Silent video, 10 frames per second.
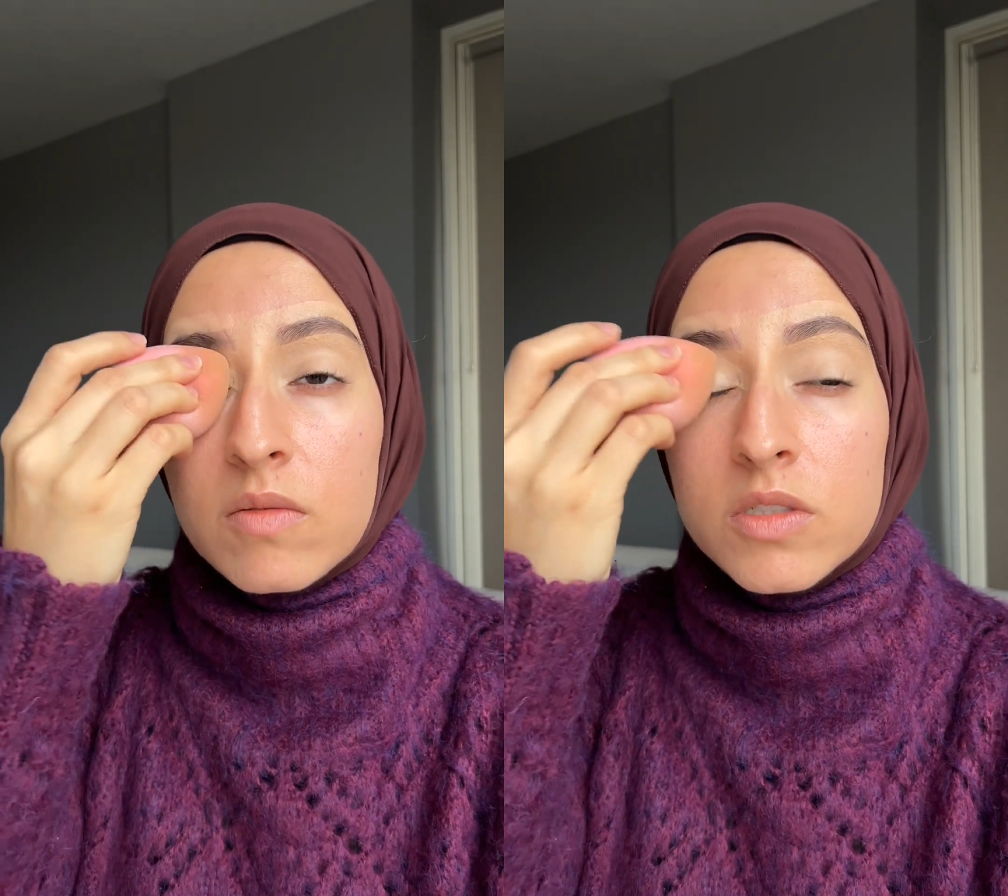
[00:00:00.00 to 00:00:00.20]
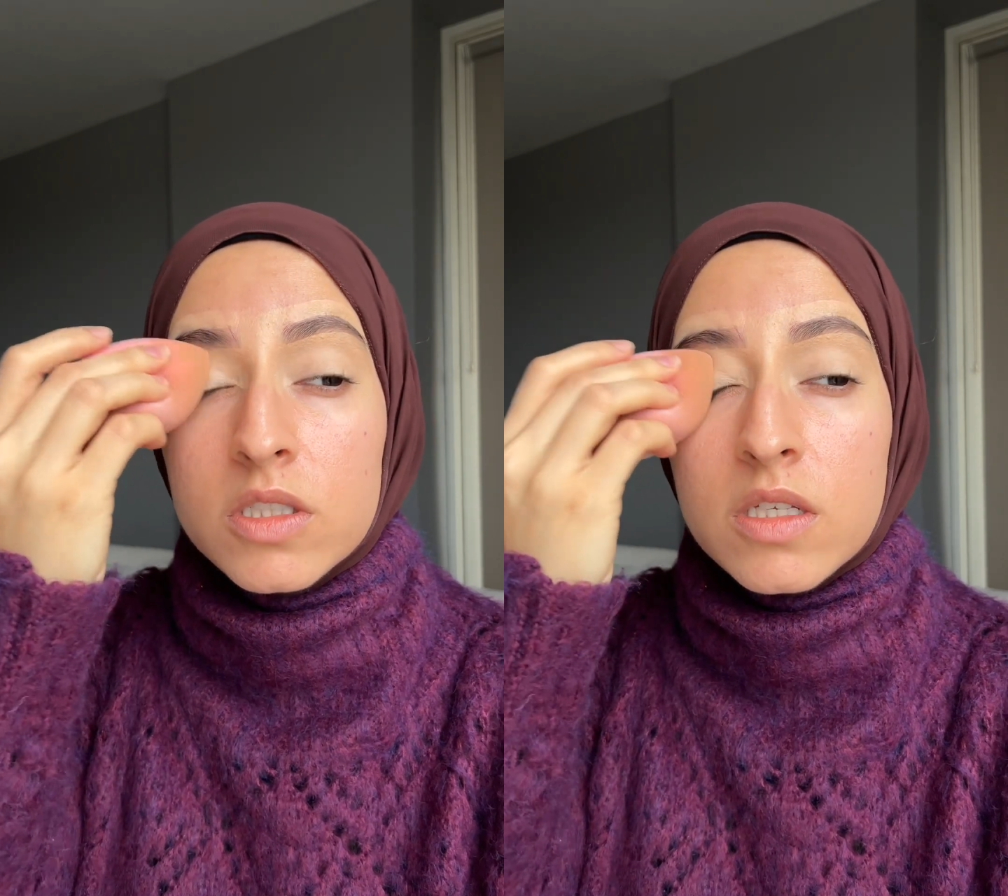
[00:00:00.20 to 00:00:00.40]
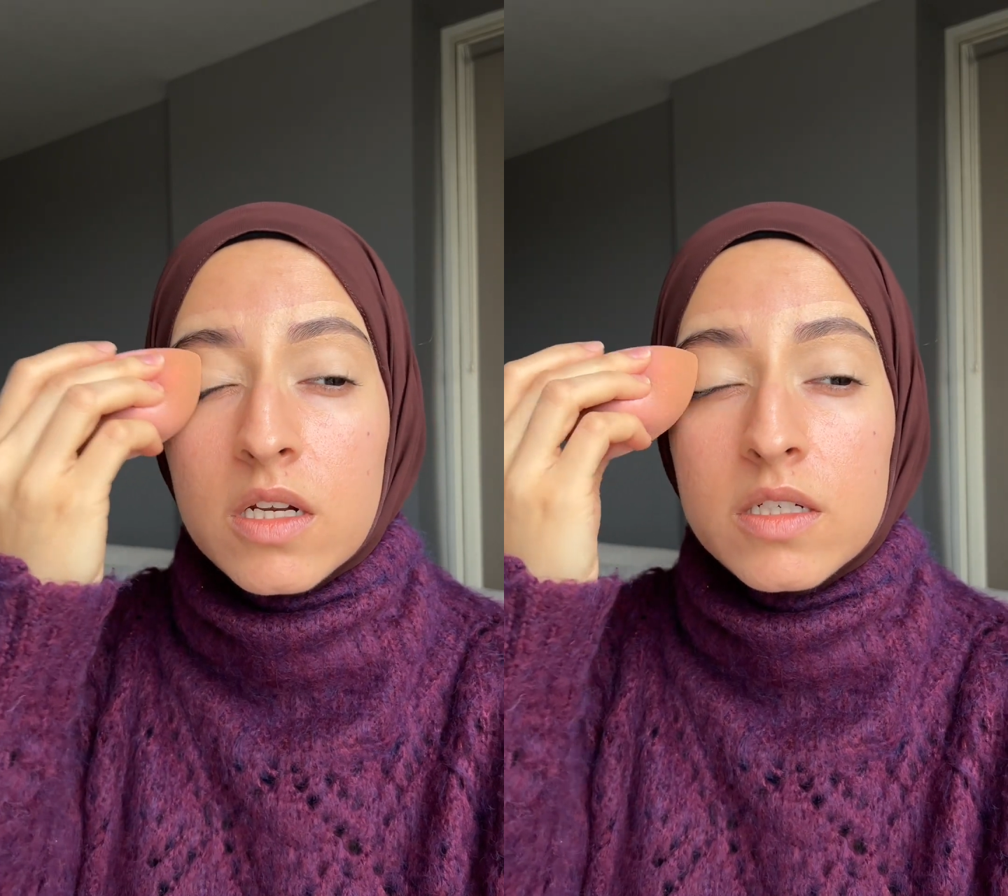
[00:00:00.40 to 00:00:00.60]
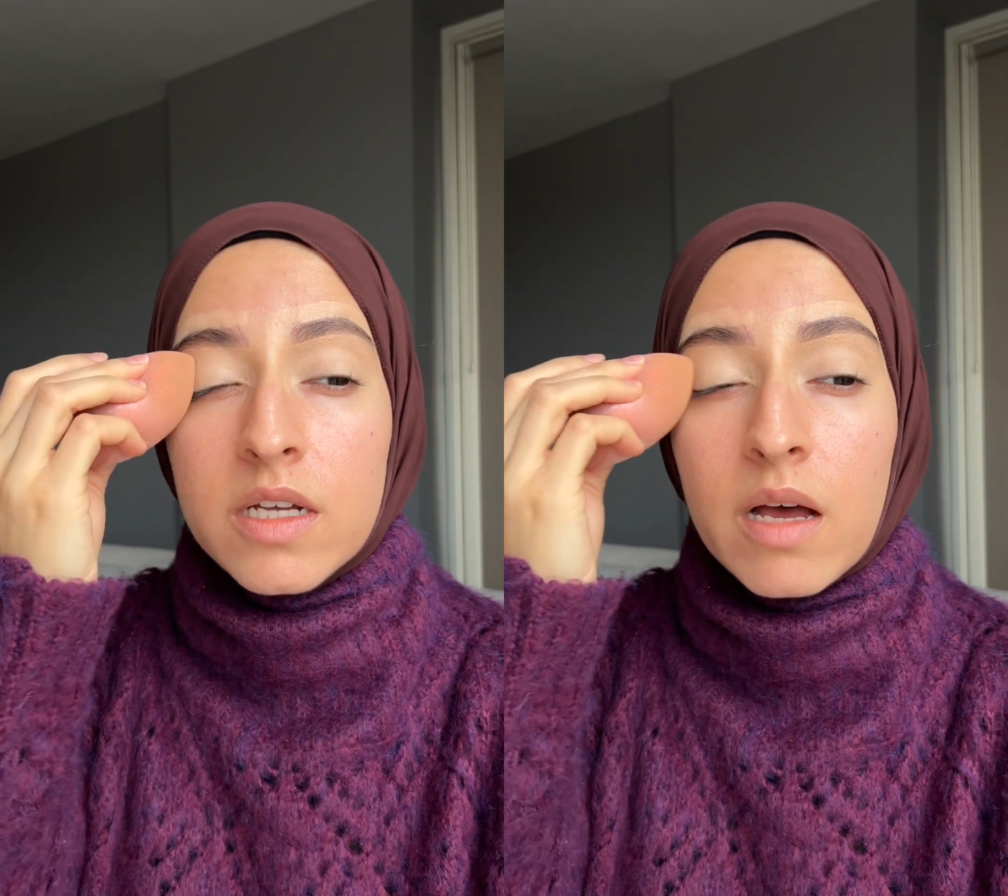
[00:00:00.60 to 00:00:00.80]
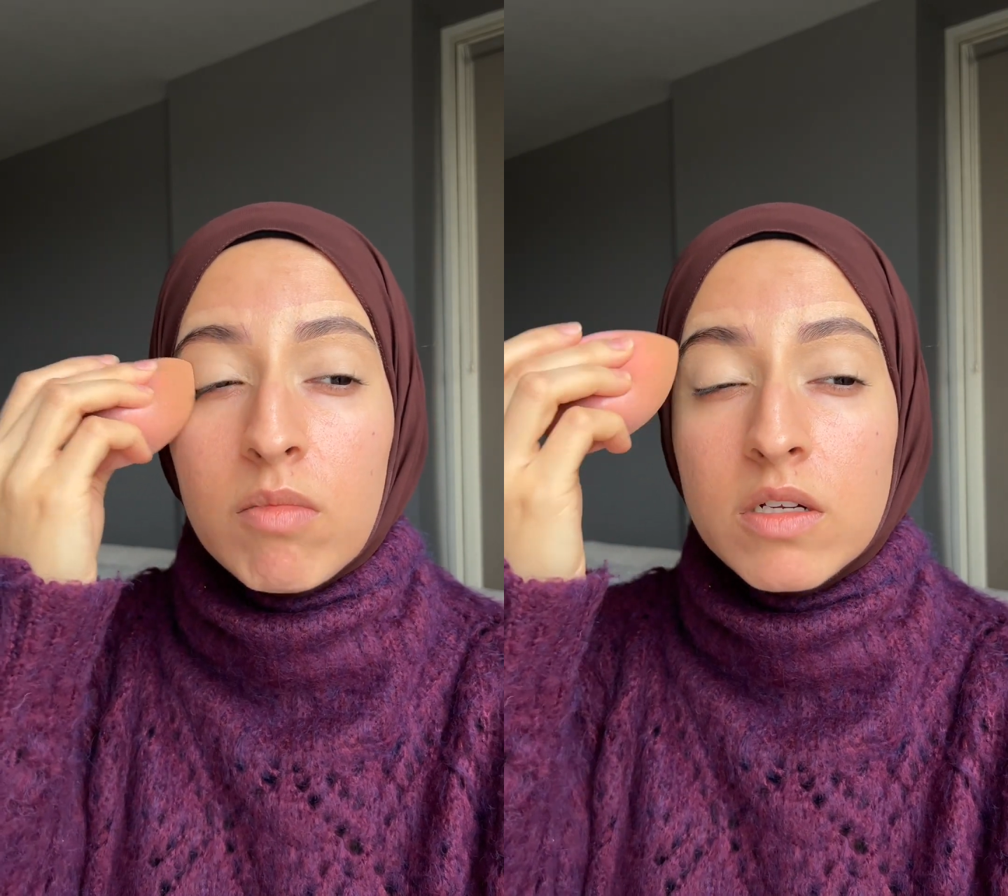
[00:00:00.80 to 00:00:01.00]
we're just gonna
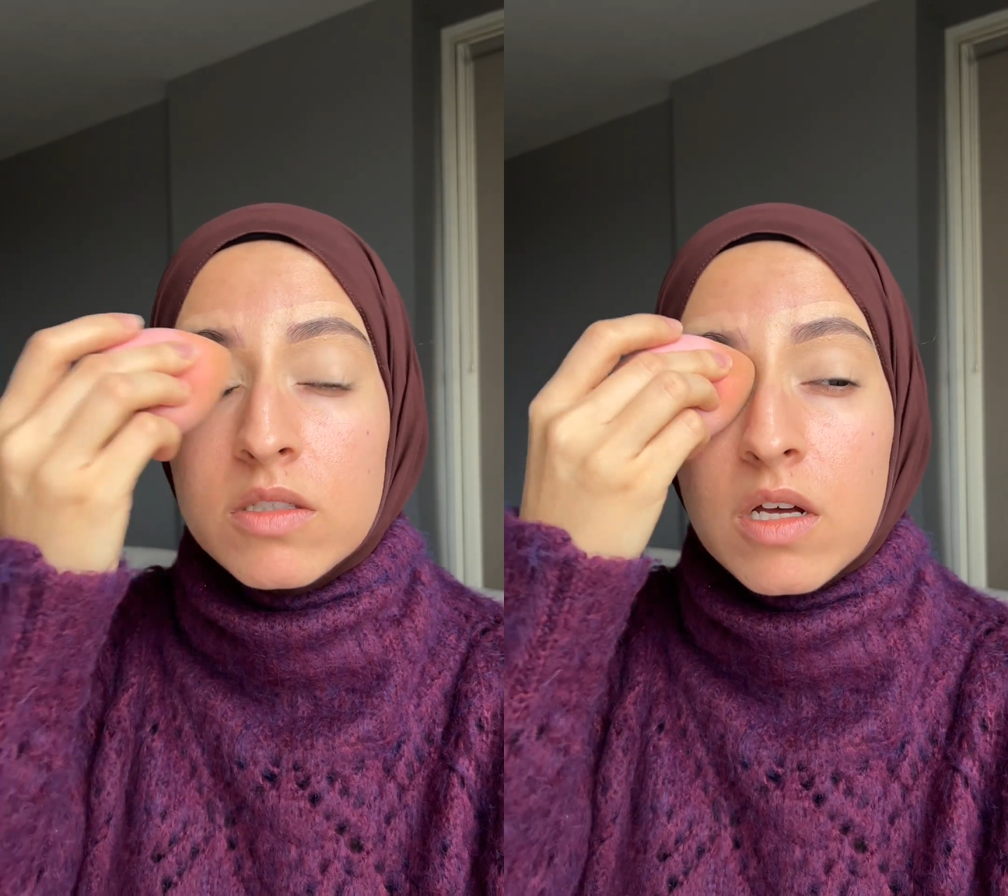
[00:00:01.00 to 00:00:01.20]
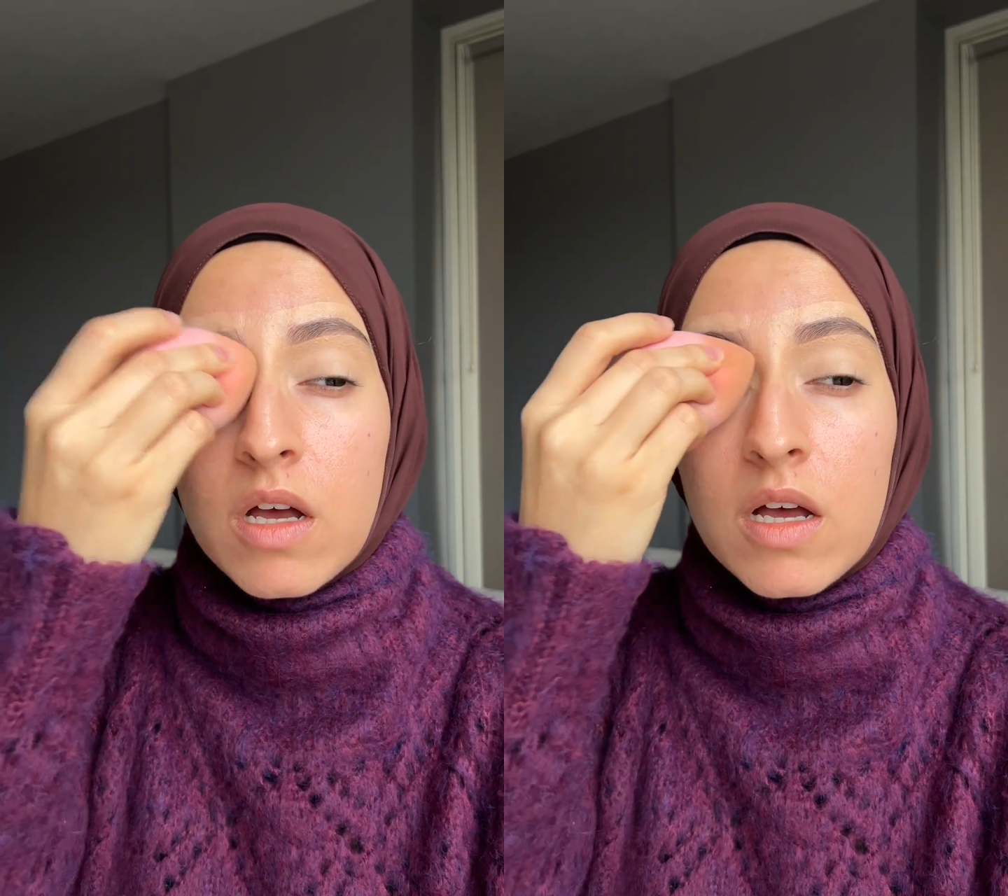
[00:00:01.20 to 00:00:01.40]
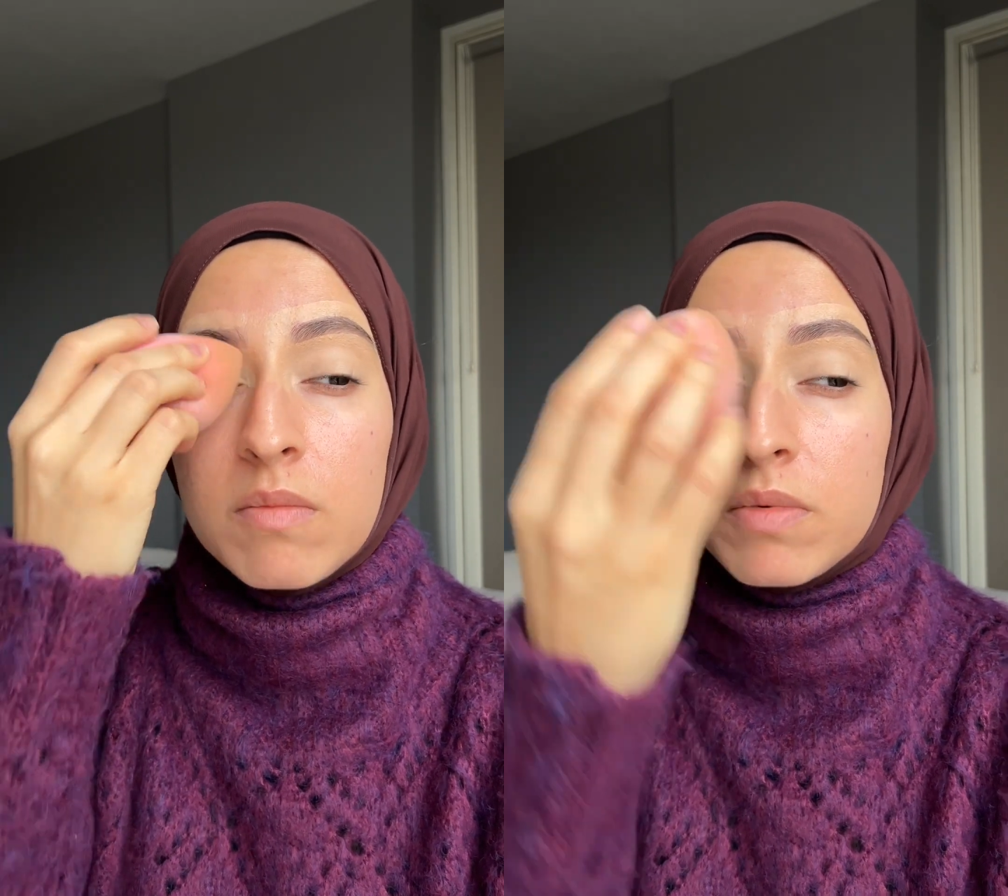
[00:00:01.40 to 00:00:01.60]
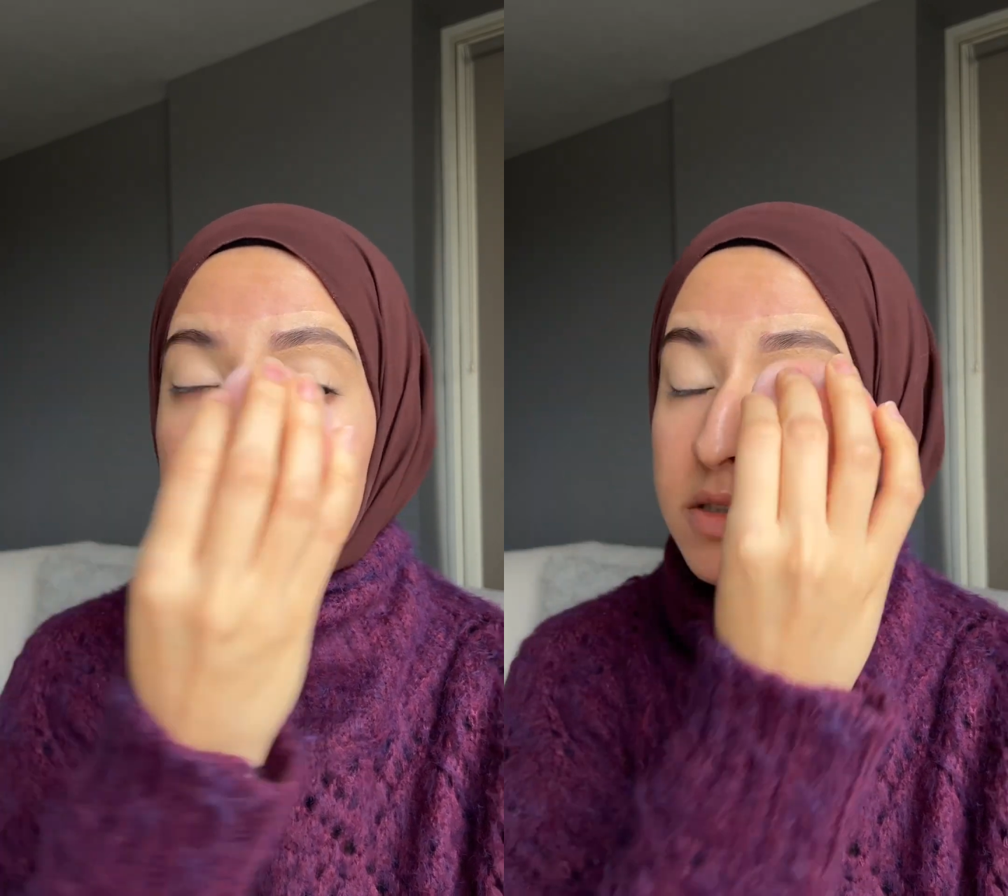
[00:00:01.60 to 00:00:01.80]
dab on top